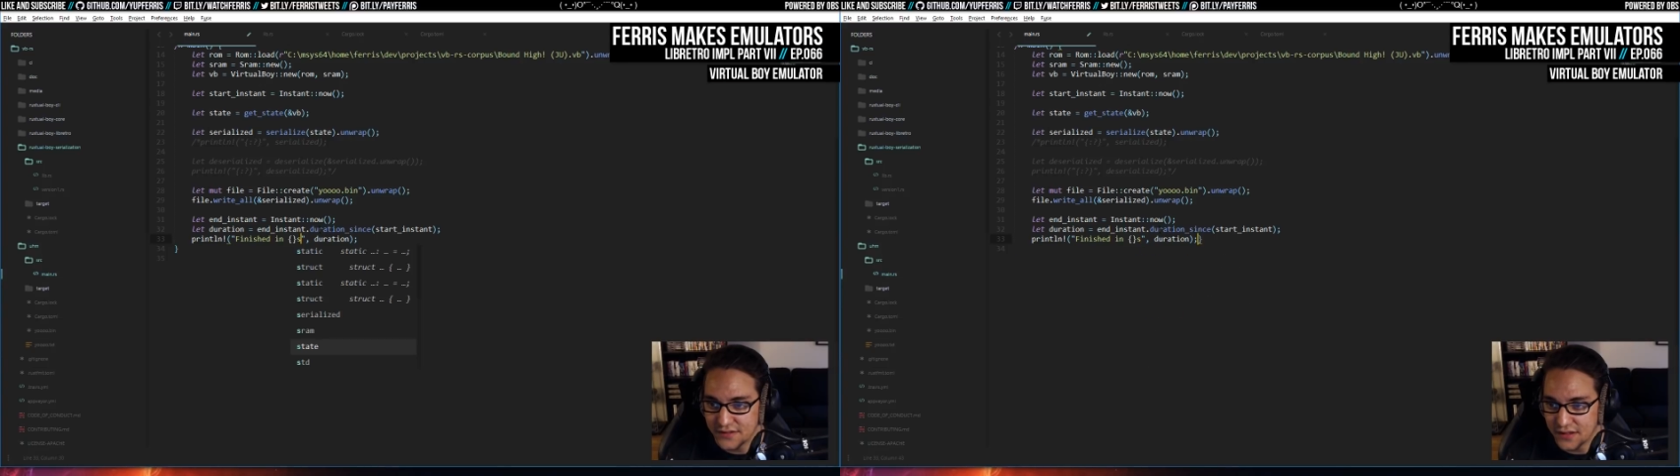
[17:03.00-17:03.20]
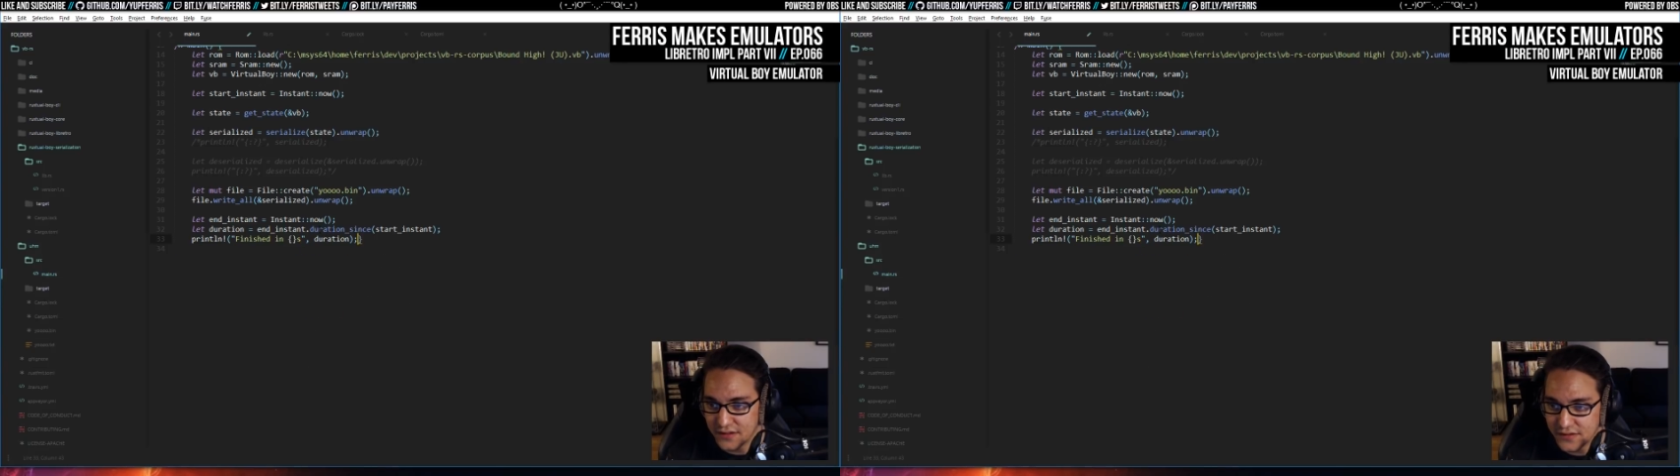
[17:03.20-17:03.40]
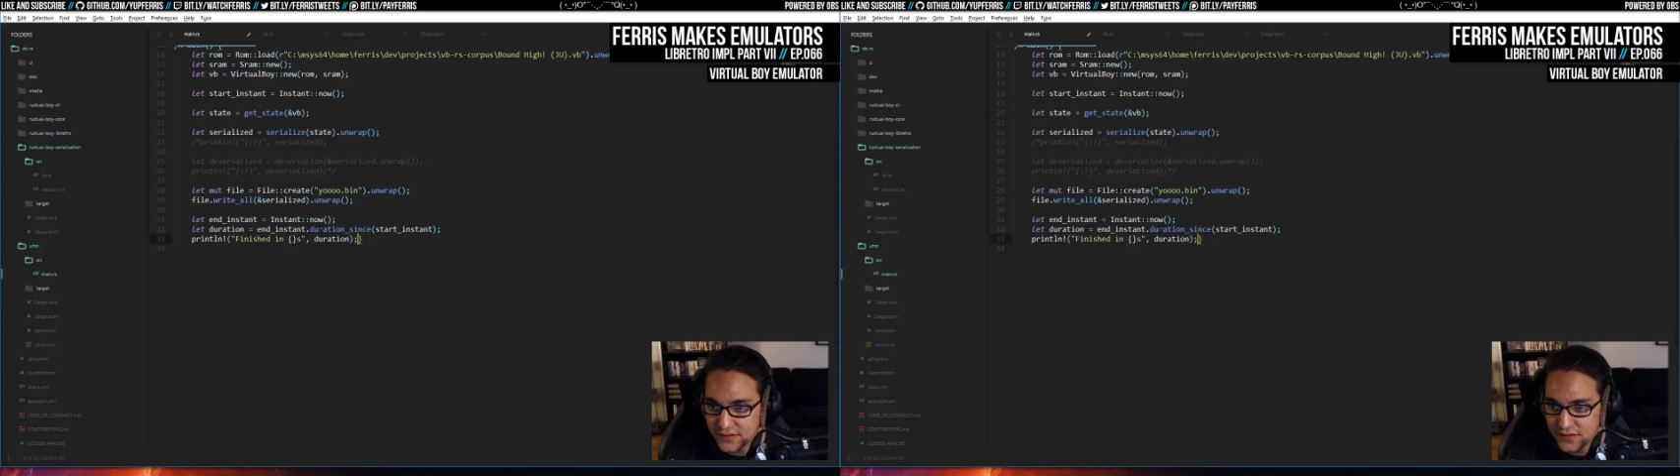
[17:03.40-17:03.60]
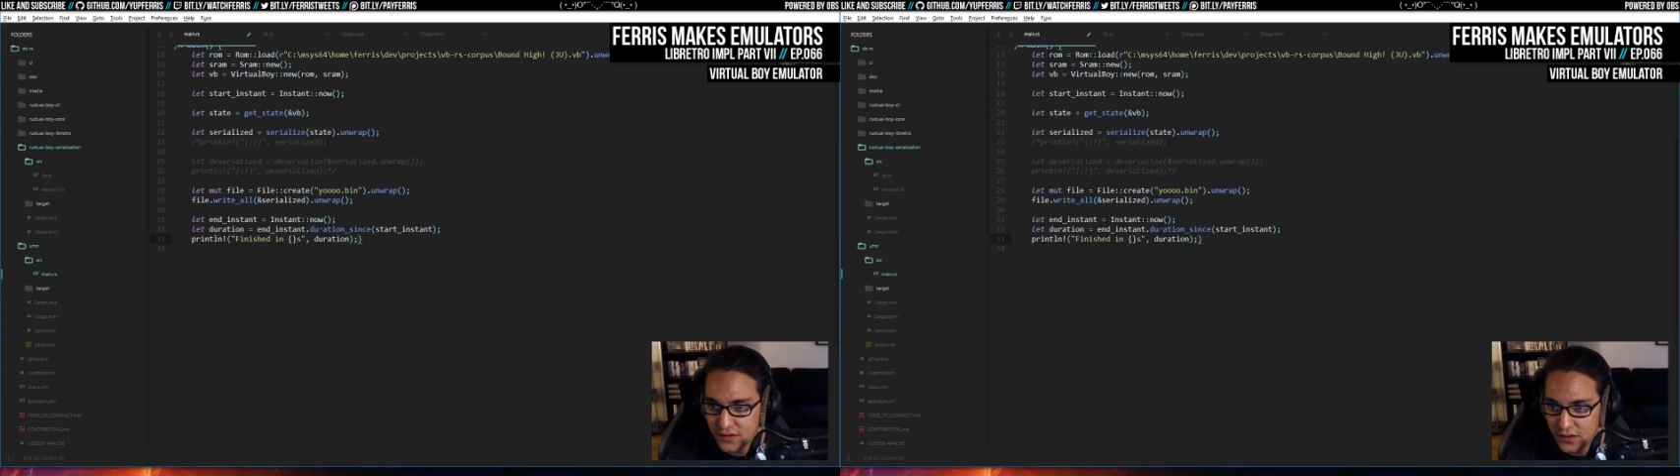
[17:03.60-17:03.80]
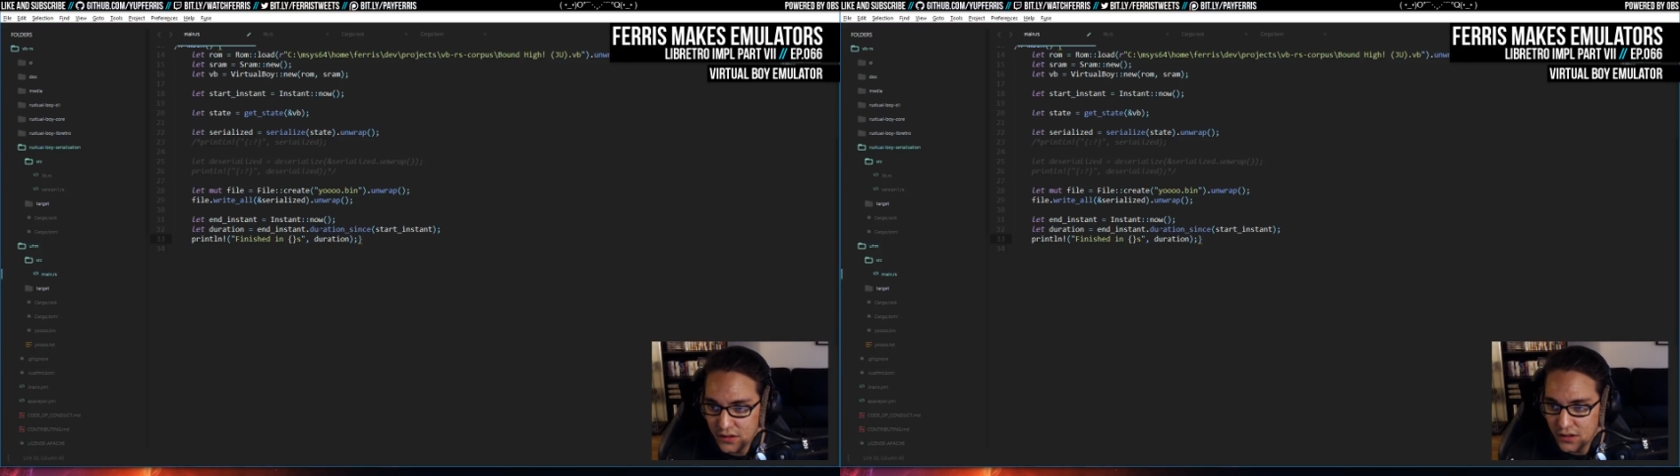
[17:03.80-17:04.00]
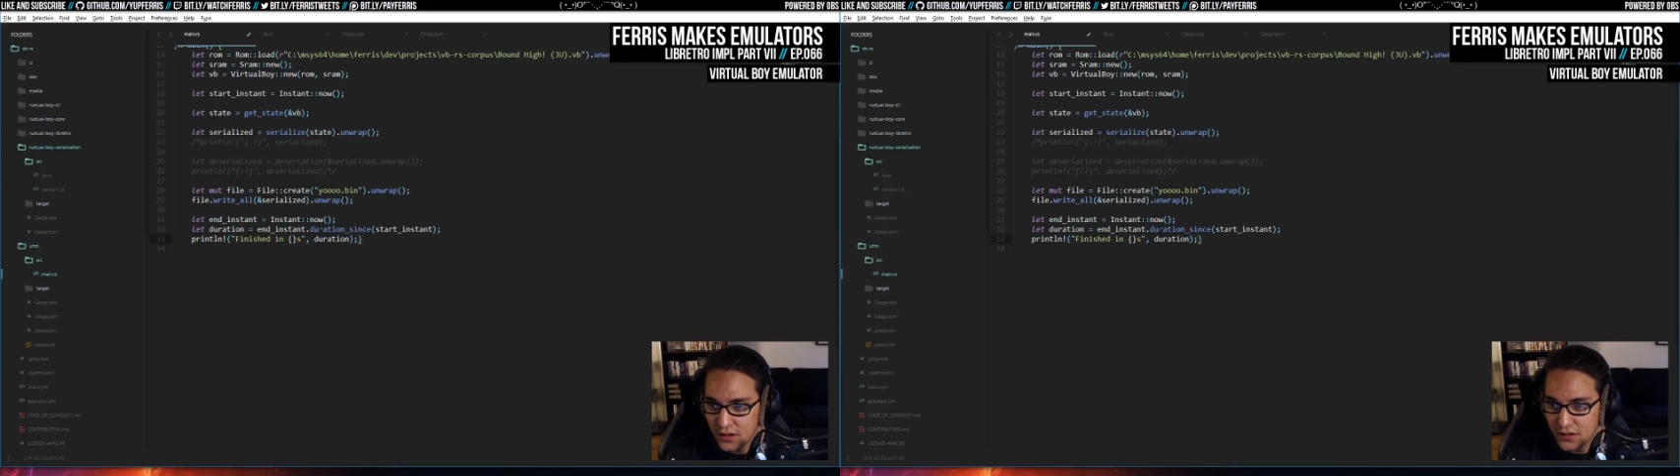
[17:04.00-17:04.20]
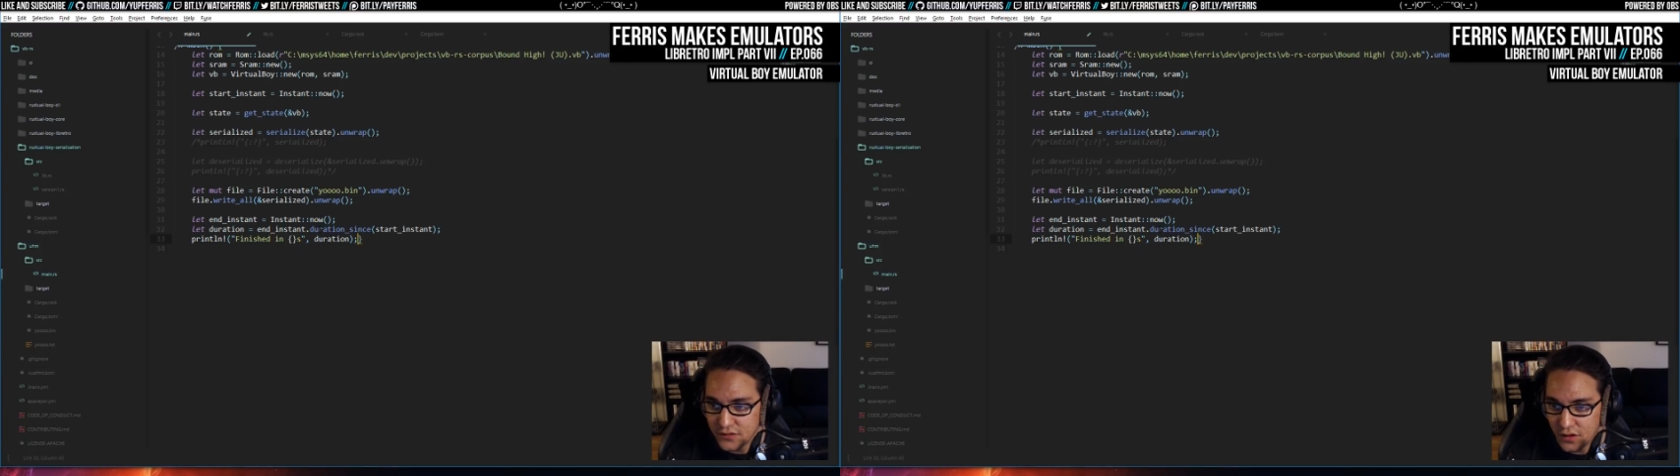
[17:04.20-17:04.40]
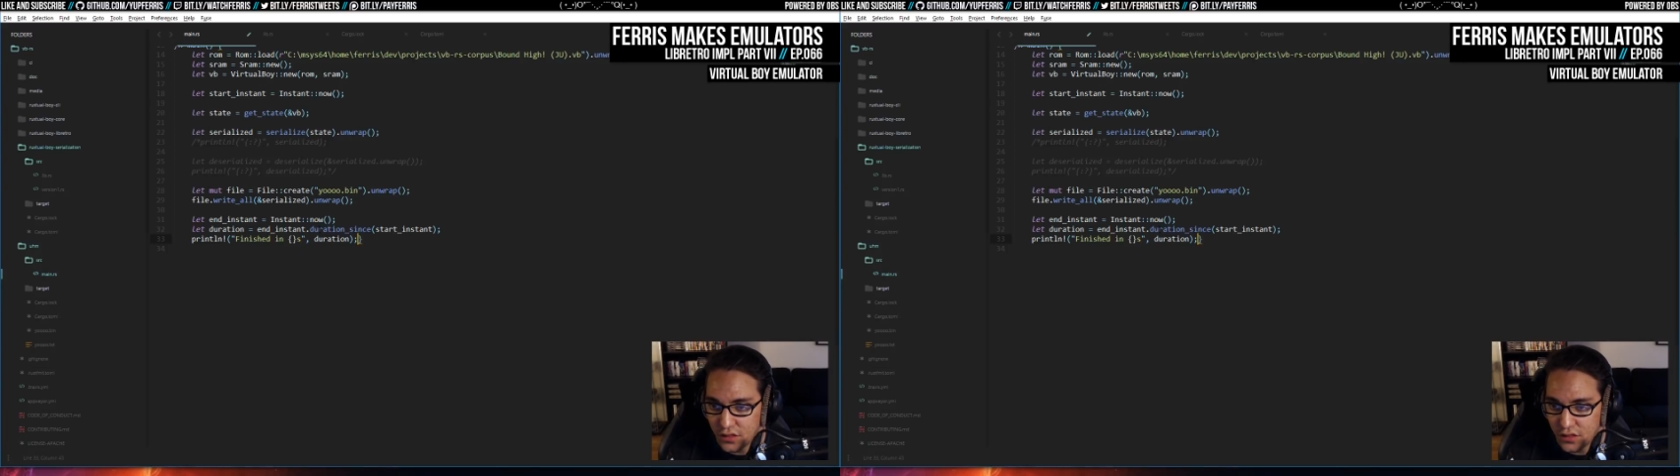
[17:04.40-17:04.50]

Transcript: seconds. So I